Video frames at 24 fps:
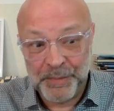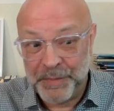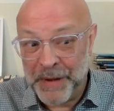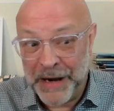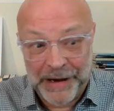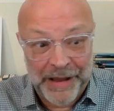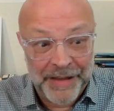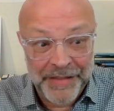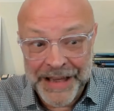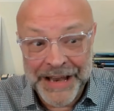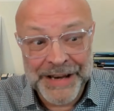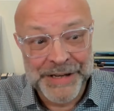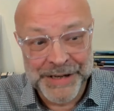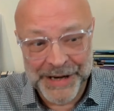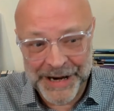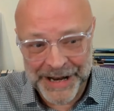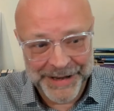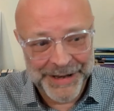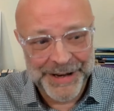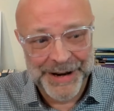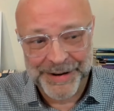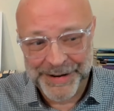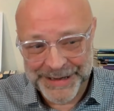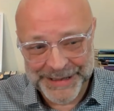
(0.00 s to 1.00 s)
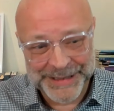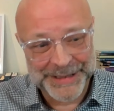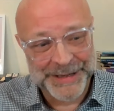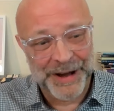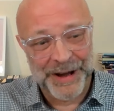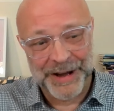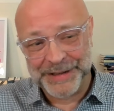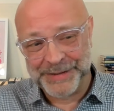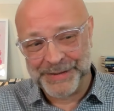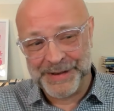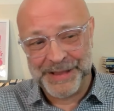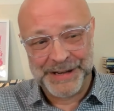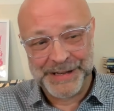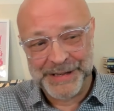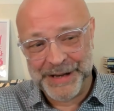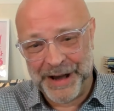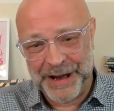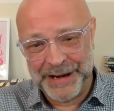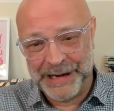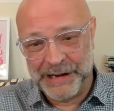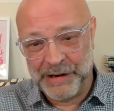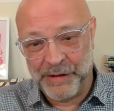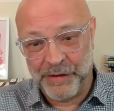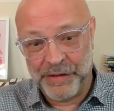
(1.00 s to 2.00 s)
bit like the internet you know it starts with a
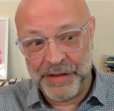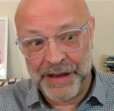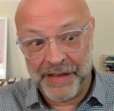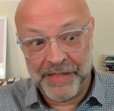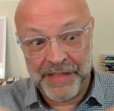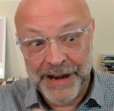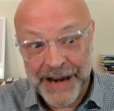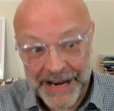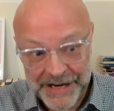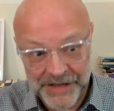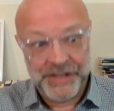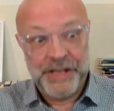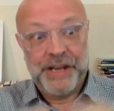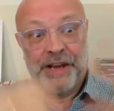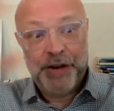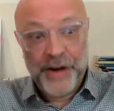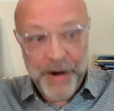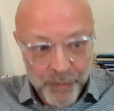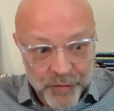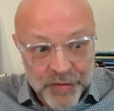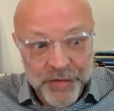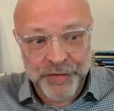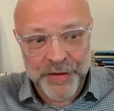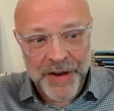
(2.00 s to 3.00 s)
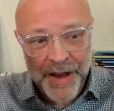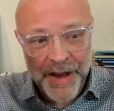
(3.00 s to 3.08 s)
tiny little thing and the next thing you know woof,